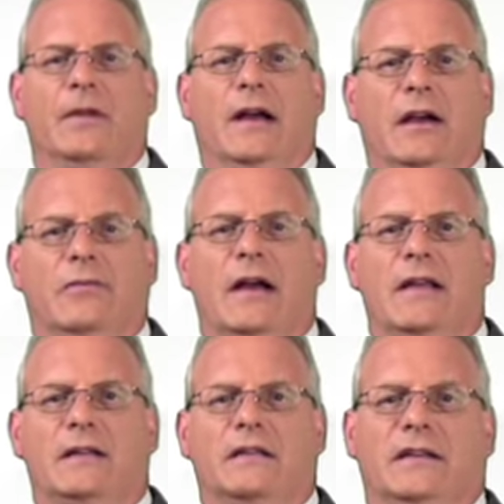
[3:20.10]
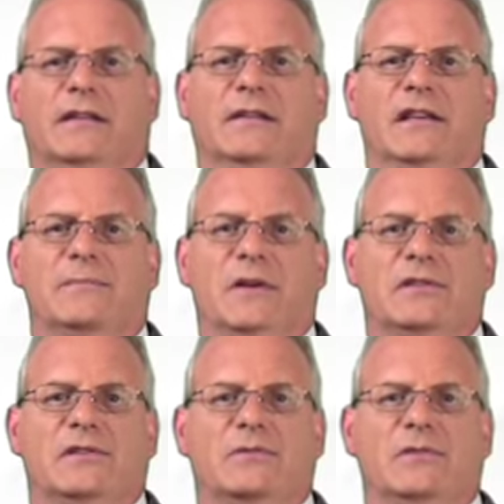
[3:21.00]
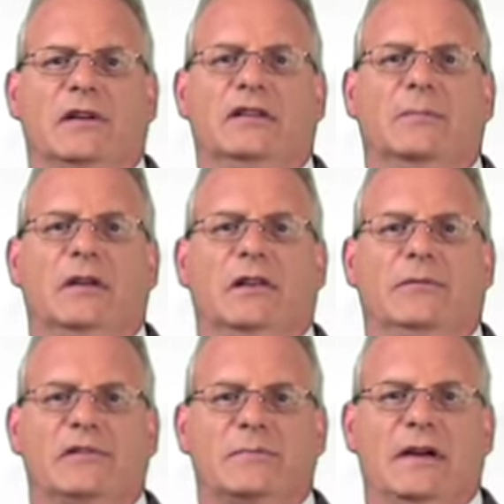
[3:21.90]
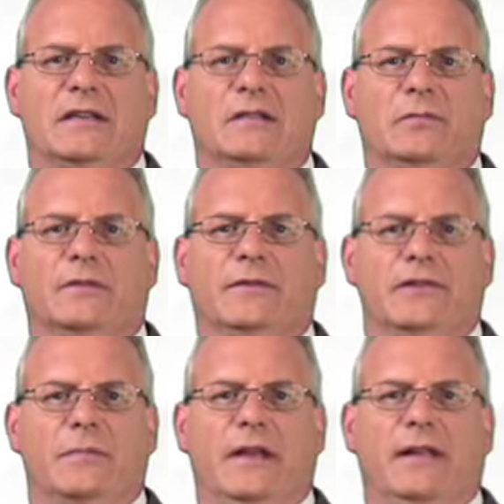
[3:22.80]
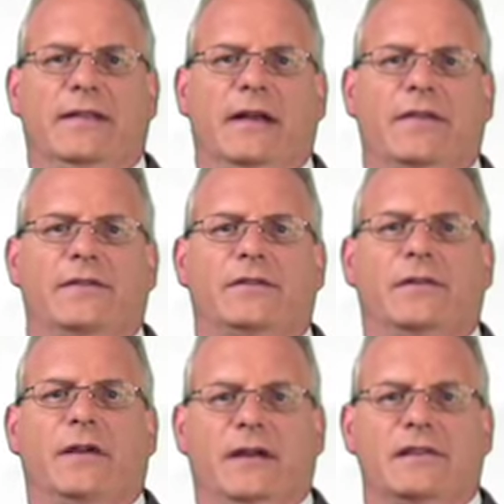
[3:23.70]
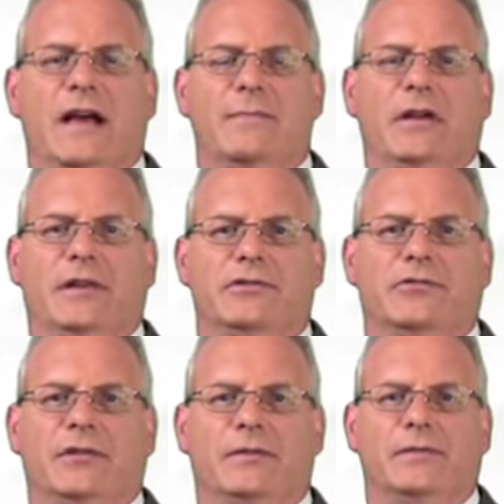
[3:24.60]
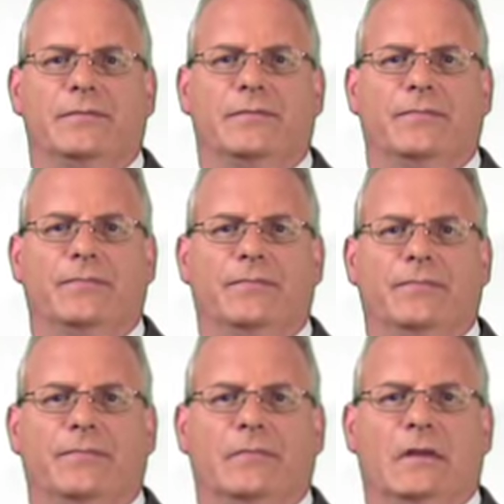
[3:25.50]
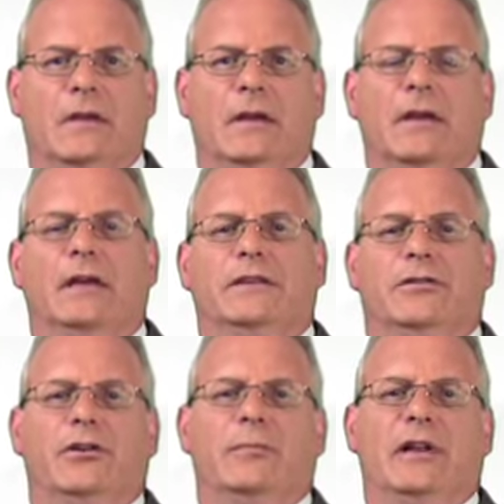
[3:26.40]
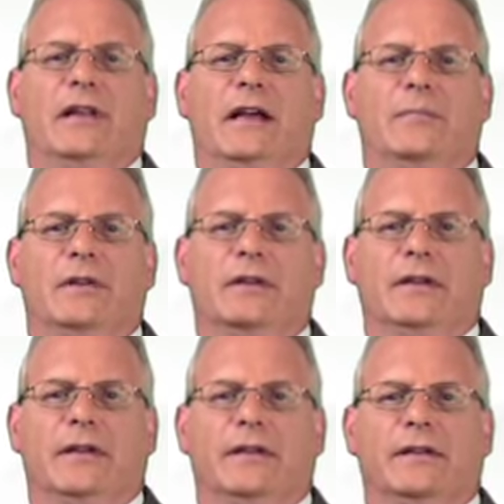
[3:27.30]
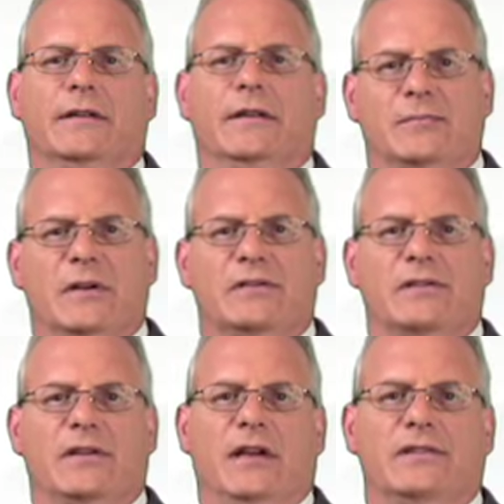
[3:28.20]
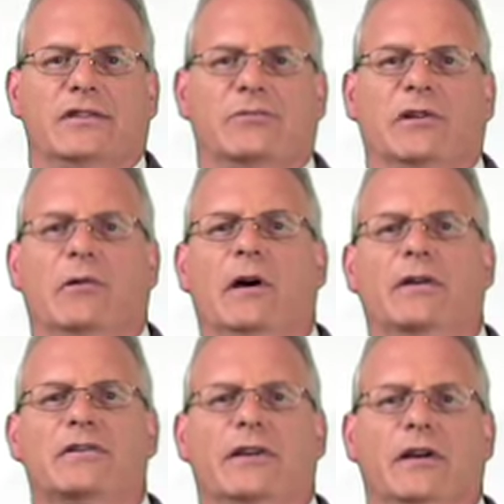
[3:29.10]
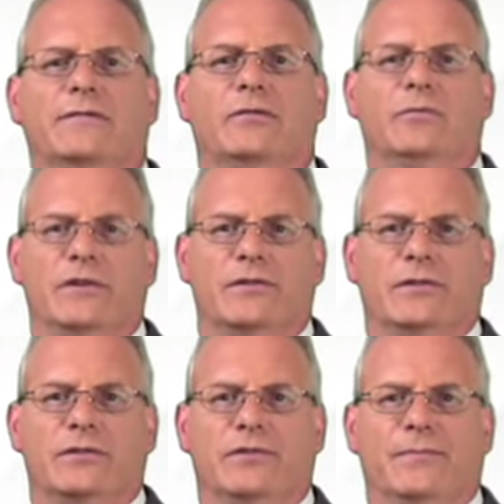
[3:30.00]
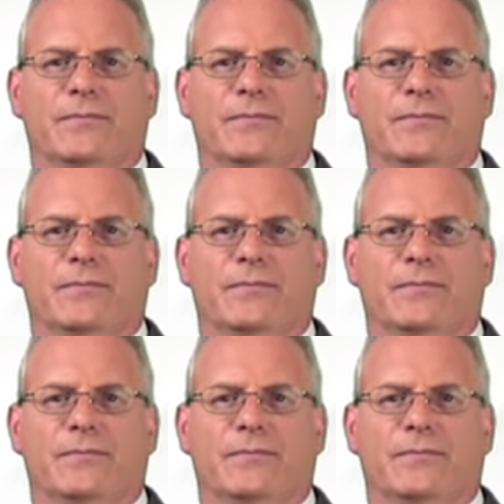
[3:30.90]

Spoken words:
Ironically, asbestos was ultimately responsible for as many deaths as combat injuries. Determining liability in asbestos cases requires careful research.